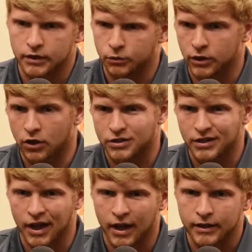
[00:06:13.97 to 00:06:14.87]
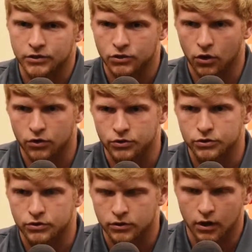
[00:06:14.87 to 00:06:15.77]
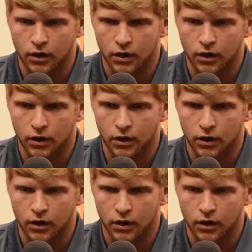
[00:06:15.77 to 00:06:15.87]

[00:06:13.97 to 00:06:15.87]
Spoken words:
That we lost 9 starters